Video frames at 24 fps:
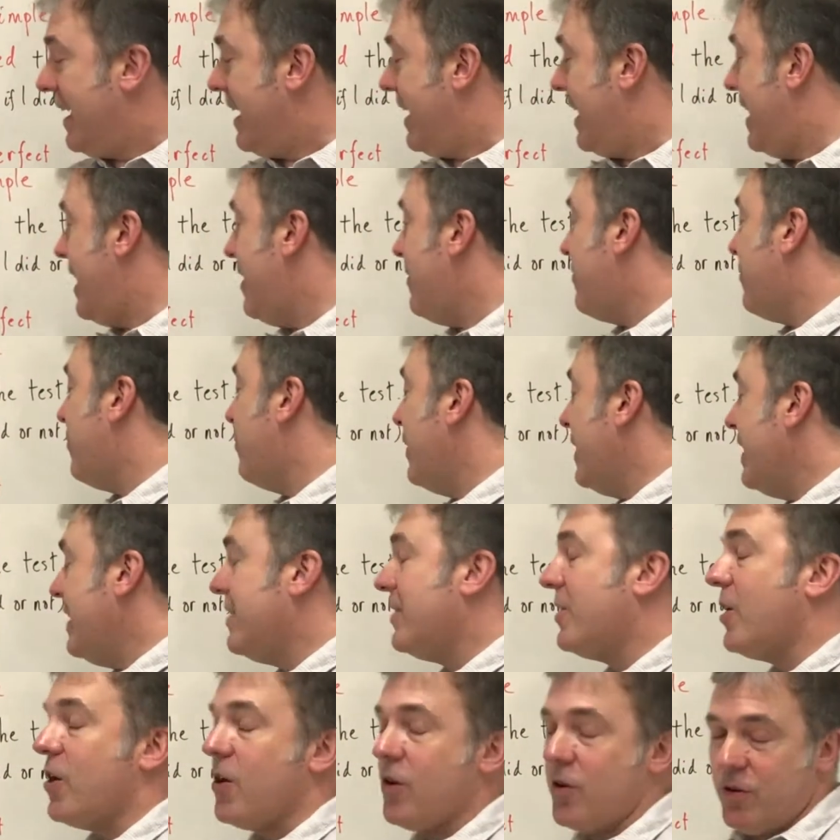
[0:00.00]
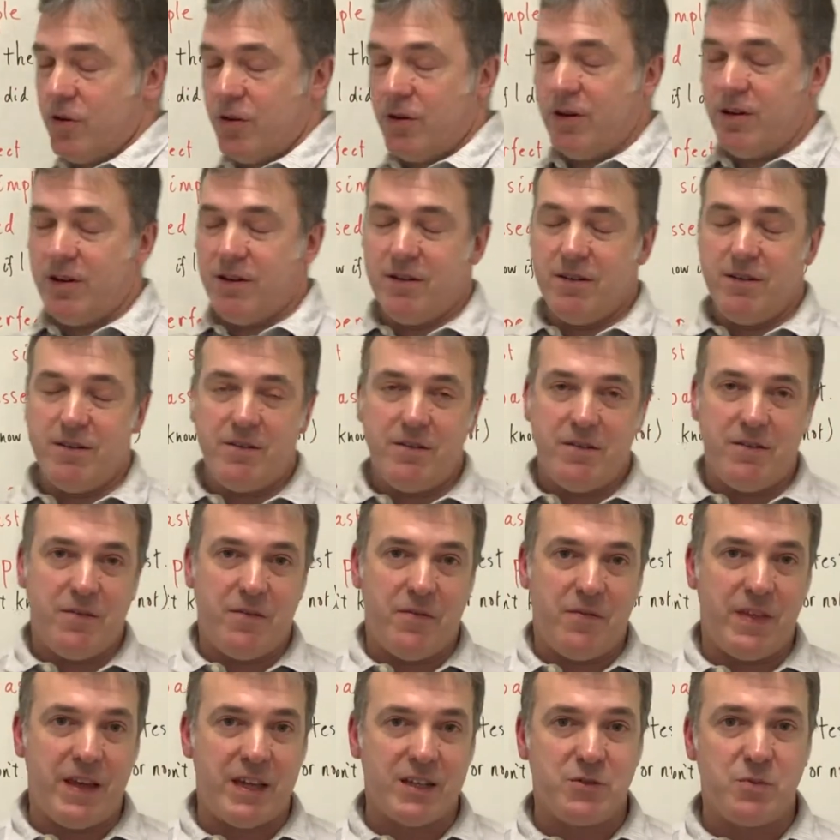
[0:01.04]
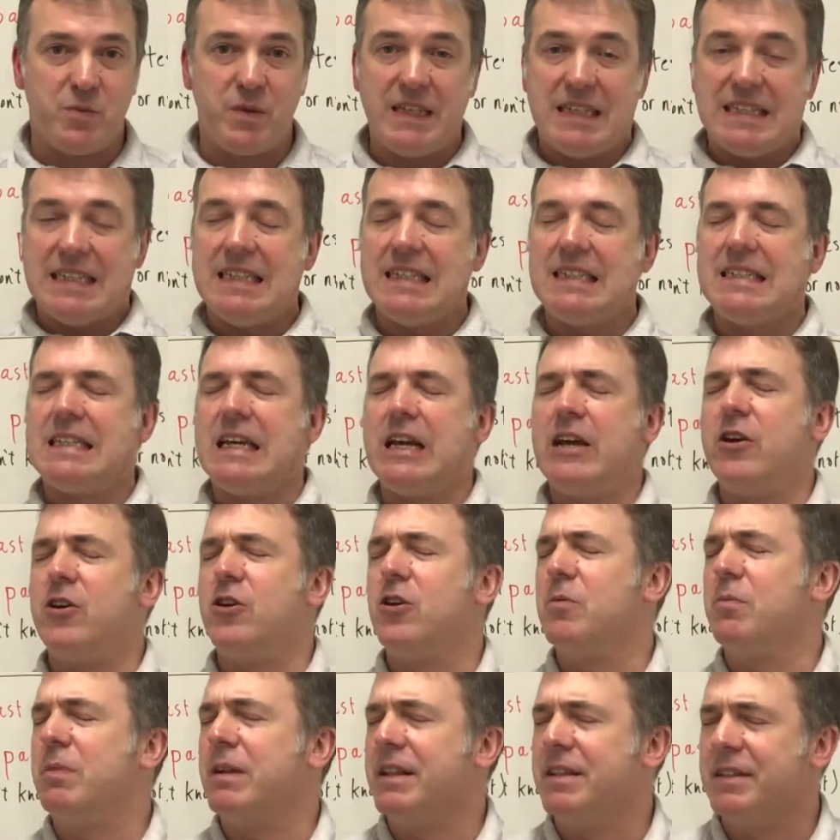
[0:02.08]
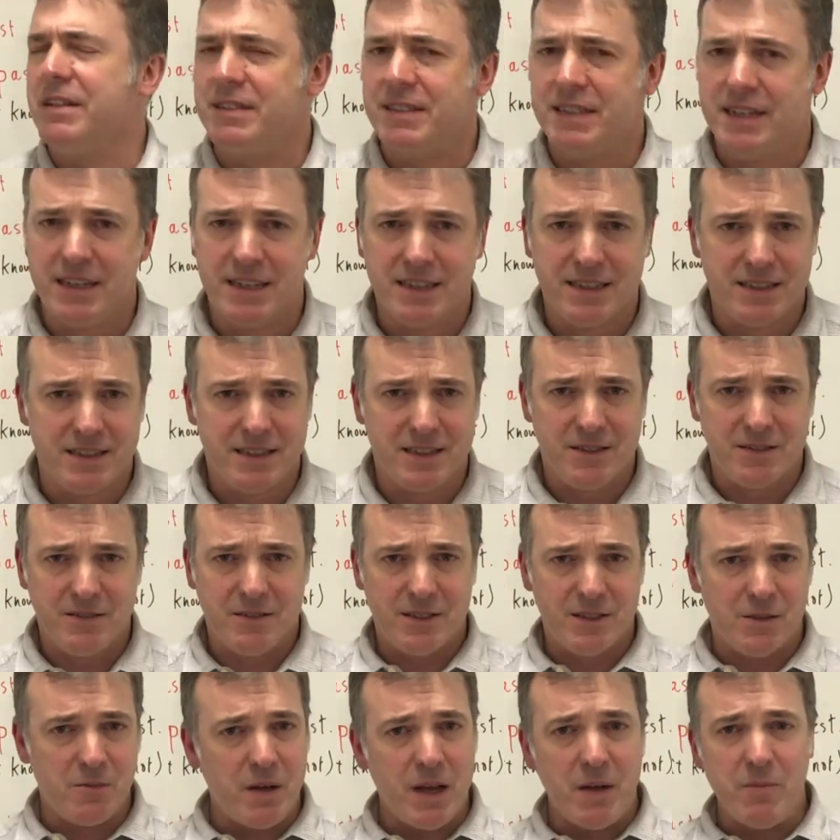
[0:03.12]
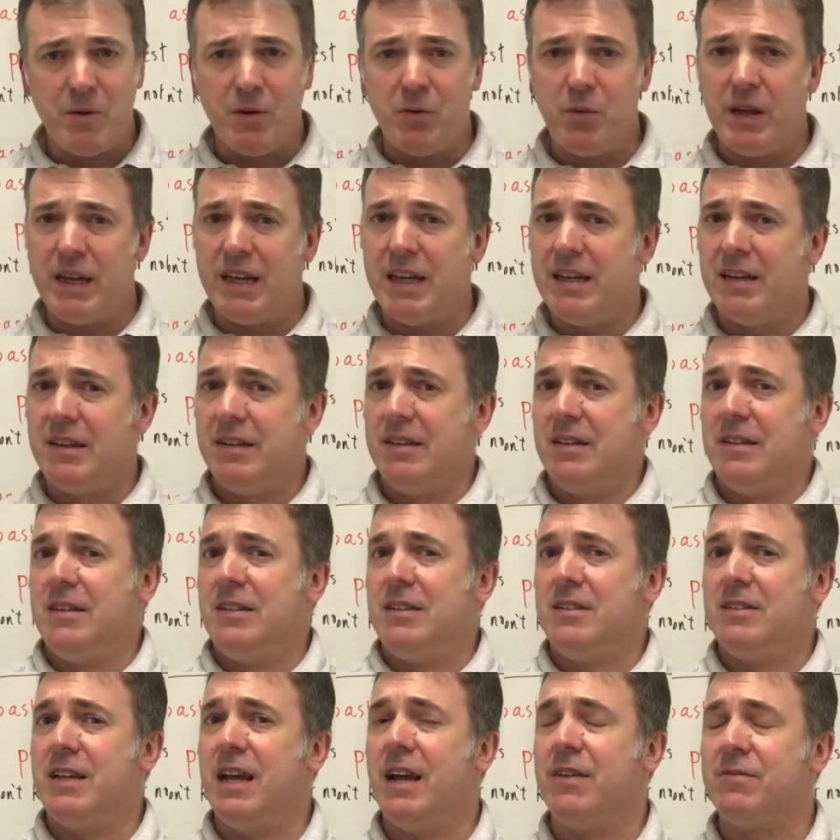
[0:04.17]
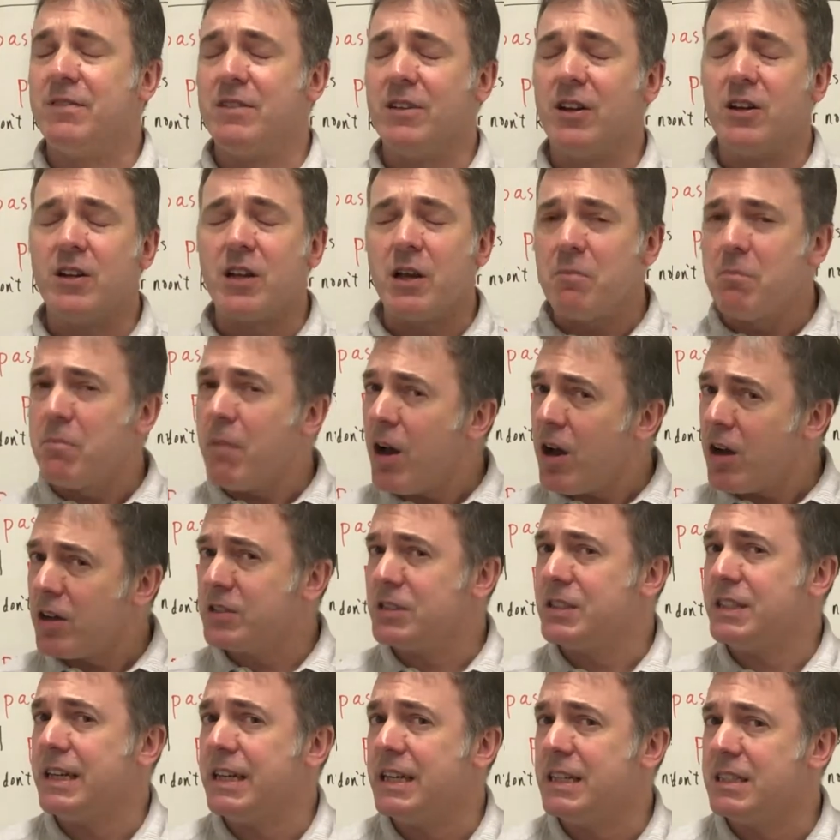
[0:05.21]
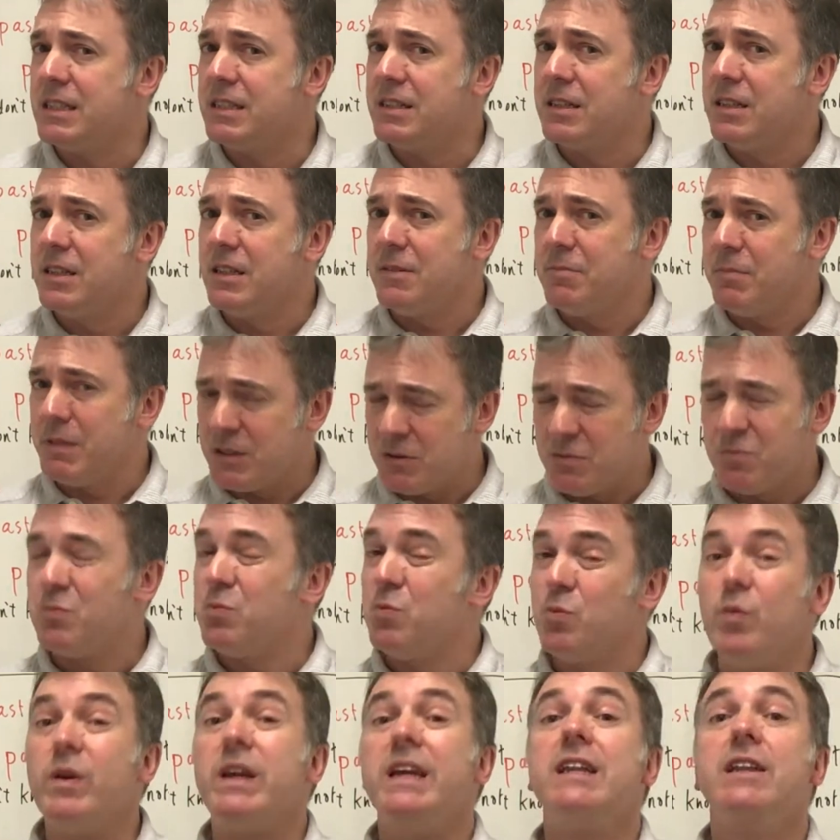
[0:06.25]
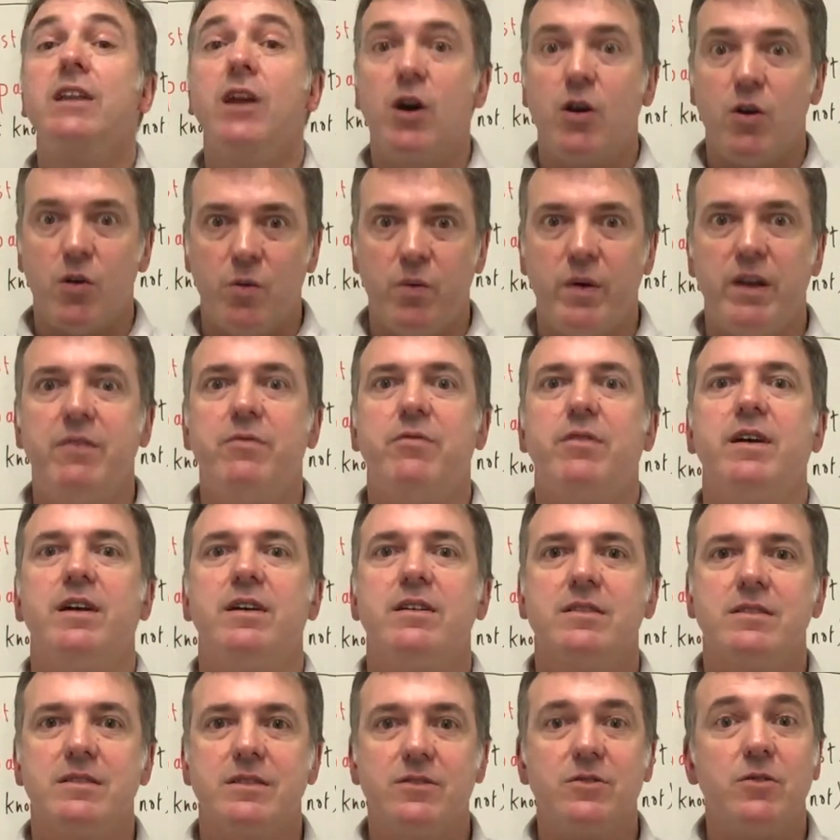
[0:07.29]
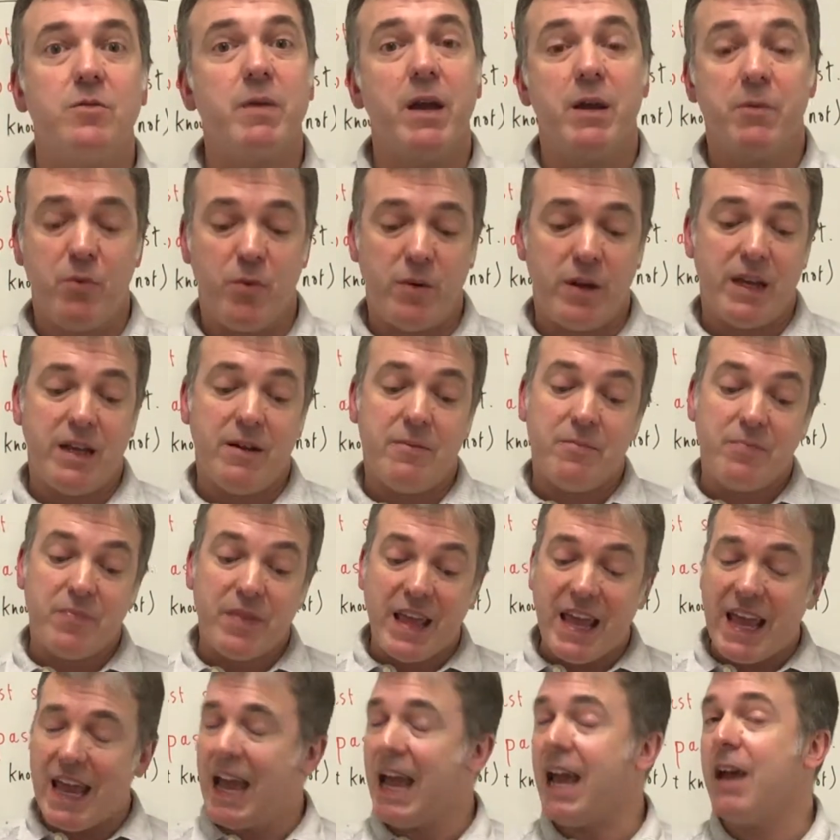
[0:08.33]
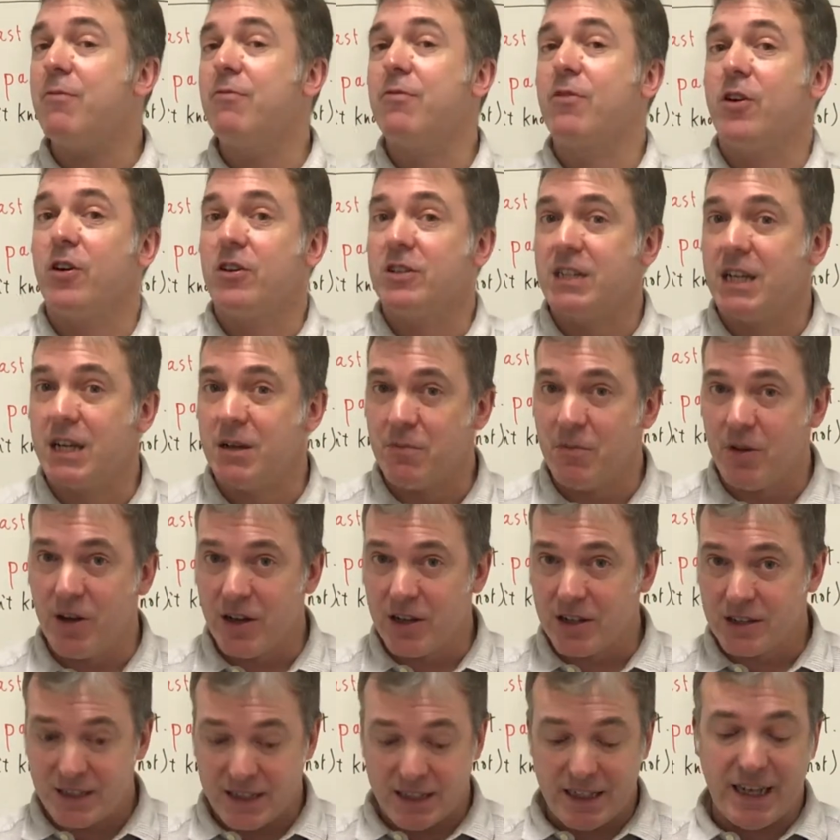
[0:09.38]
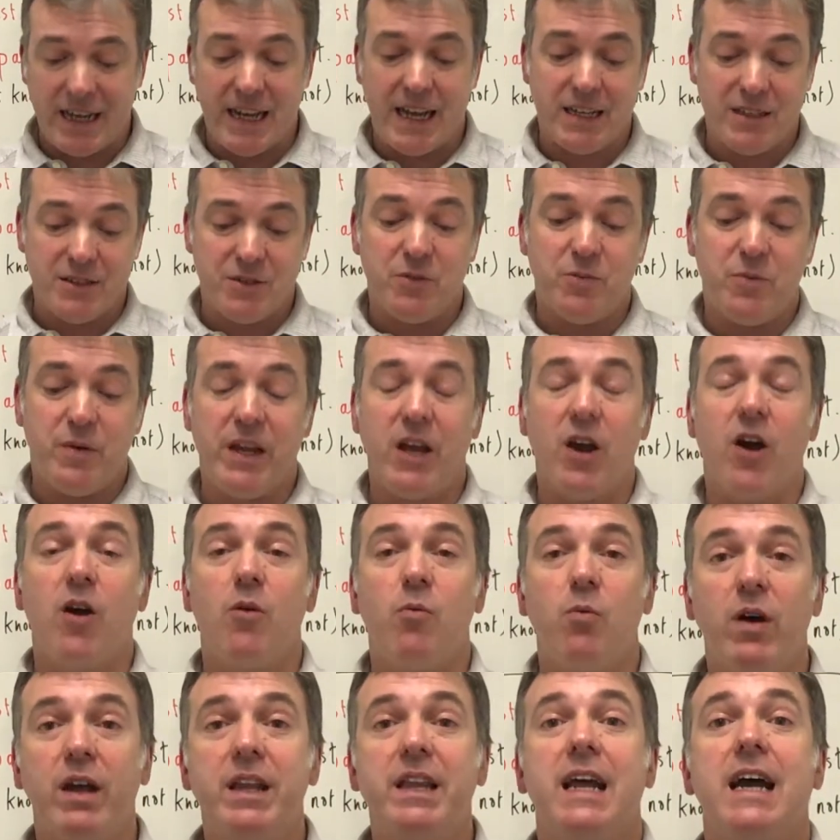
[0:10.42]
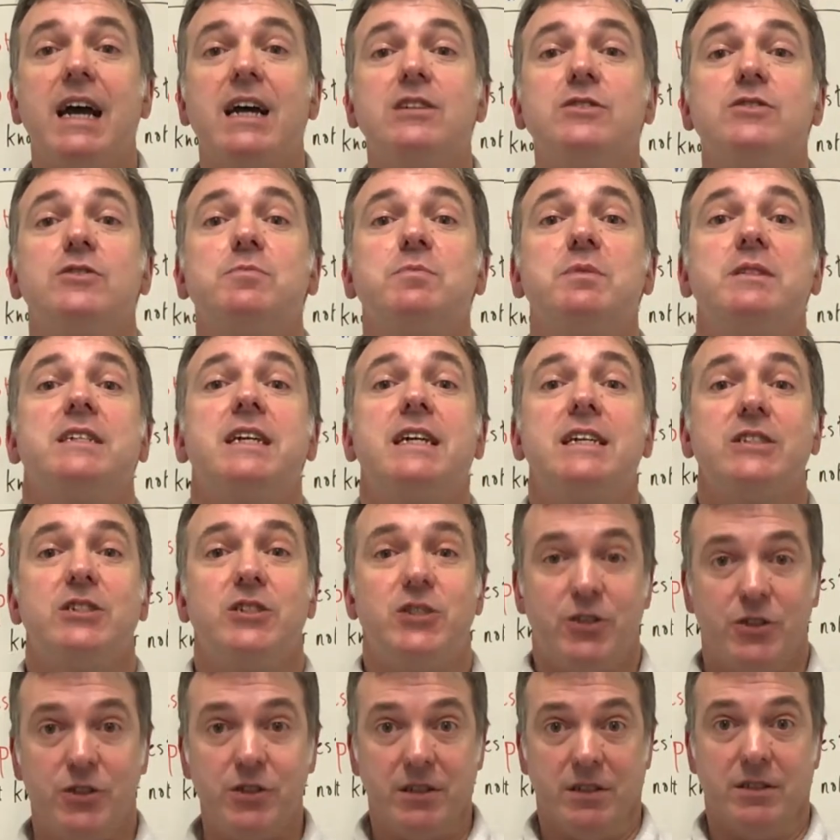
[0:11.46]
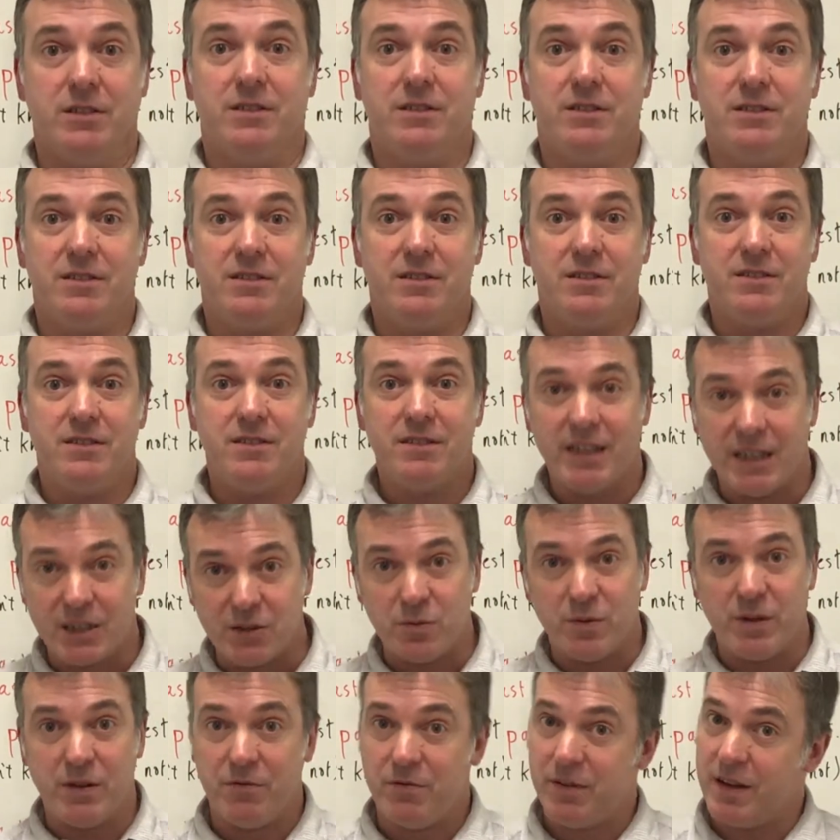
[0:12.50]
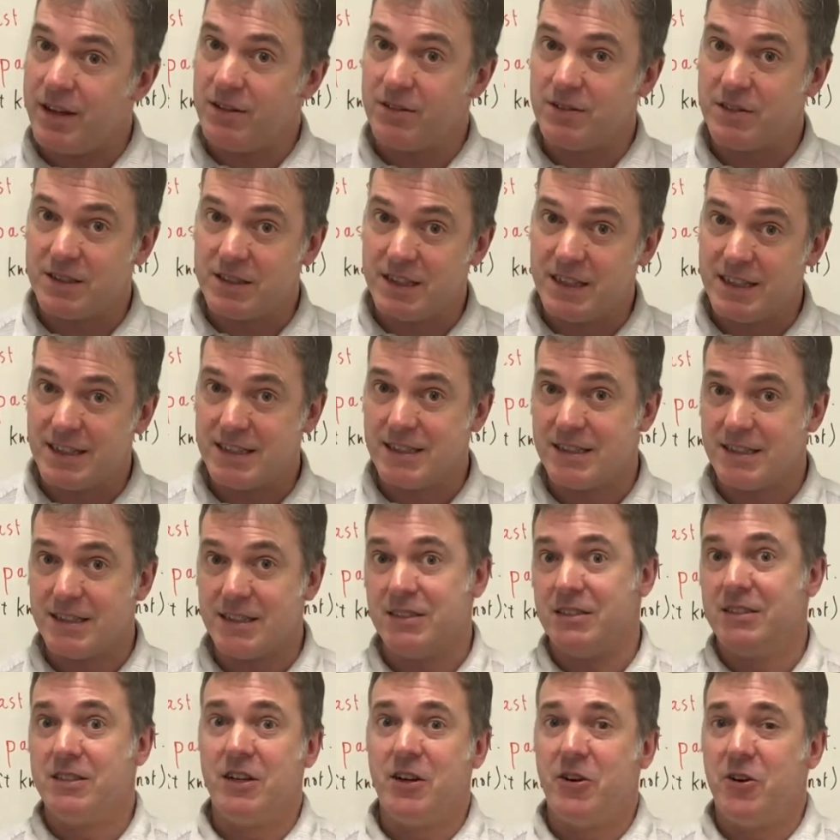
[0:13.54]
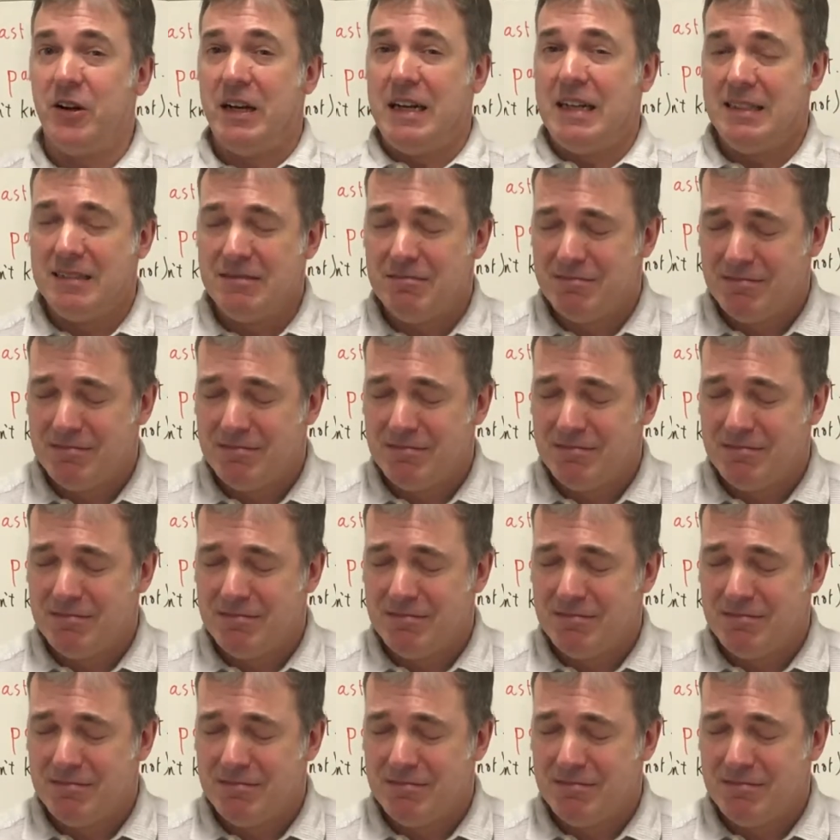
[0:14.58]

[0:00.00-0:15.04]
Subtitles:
if we know that we did terribly in the test, so maybe we haven't got our marks yet, but we know we failed, or maybe we have got our marks and we are 100% sure that we failed the test, sorry,